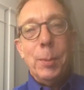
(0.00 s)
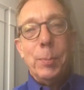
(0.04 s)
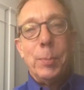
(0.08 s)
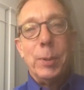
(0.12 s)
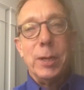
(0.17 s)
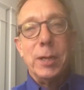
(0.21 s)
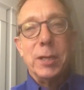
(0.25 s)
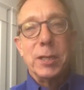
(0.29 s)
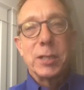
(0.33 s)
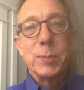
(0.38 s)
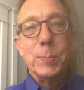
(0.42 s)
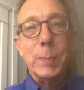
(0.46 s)

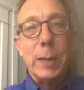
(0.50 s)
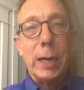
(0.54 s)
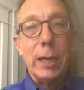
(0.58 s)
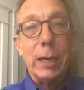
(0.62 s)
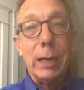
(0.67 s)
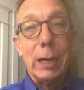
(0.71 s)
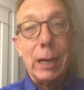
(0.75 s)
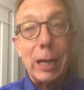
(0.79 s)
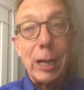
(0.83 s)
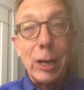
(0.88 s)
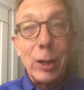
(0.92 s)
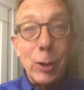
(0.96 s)
but it's my
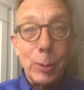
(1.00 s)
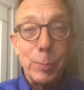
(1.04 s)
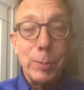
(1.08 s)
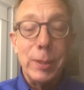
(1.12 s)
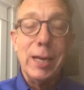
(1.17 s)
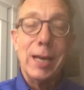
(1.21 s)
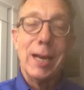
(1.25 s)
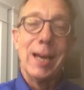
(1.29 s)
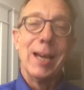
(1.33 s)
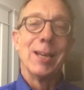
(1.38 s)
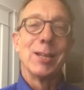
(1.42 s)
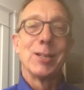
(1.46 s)
honor to
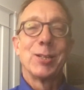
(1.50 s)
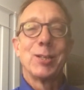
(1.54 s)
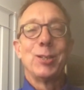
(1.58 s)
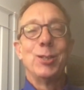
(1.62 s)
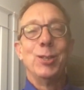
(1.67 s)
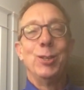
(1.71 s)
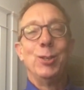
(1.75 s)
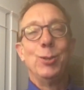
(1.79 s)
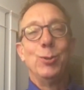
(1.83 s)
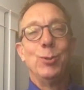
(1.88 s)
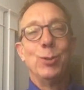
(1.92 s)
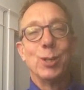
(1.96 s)
be asked
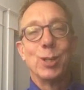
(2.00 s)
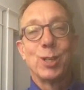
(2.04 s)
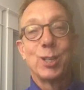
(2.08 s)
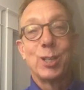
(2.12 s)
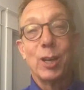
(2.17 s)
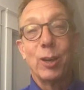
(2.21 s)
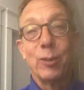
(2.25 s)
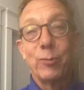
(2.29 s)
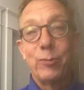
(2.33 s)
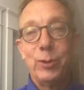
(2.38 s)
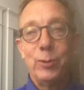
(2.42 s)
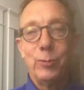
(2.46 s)
to do this
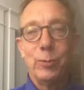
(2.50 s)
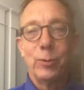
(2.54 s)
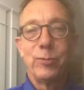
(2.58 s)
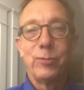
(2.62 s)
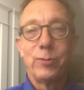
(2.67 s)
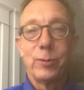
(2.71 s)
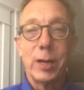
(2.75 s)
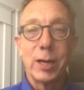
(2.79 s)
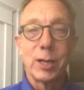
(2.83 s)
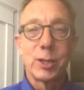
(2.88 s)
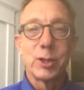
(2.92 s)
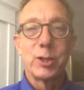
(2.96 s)
selfie
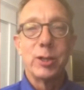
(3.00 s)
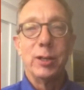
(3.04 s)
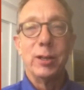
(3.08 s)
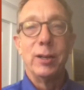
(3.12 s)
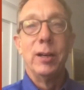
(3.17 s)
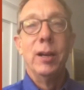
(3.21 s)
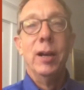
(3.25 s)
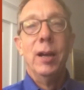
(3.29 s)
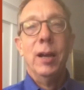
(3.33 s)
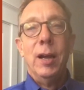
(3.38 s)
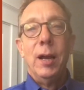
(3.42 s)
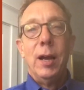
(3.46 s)

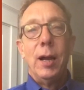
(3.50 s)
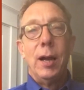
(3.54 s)
reflection